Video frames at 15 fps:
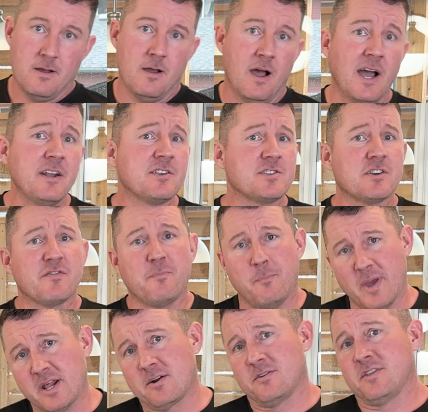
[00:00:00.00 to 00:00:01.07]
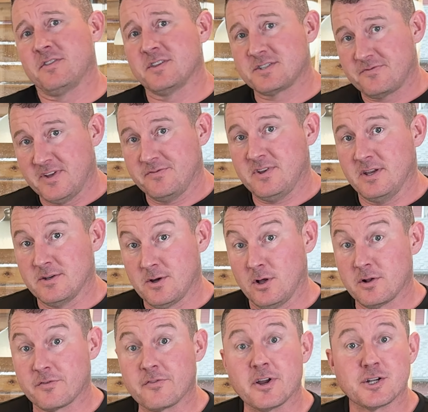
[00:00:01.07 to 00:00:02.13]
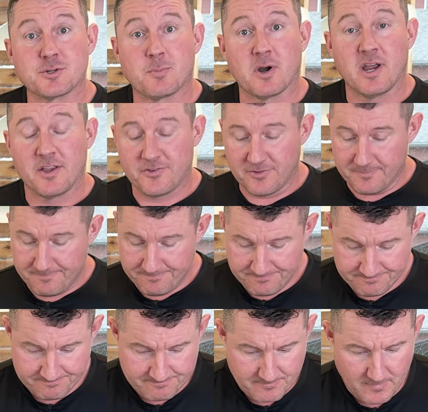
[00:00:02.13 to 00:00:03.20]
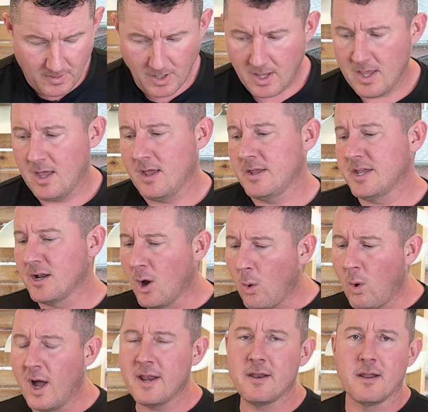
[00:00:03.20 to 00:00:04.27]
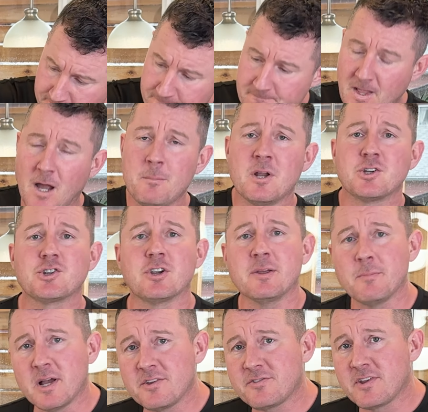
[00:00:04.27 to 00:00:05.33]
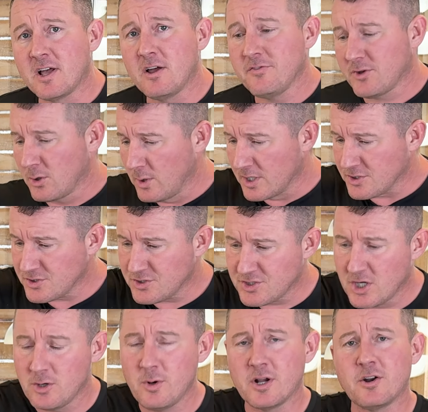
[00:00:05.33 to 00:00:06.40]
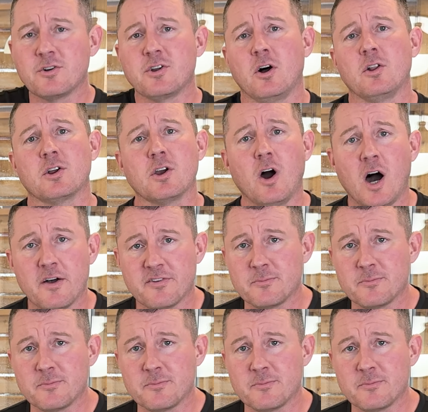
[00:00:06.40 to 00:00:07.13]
I deserve better than this $15 French press. You know what? I'm gonna treat myself to a $200 coffee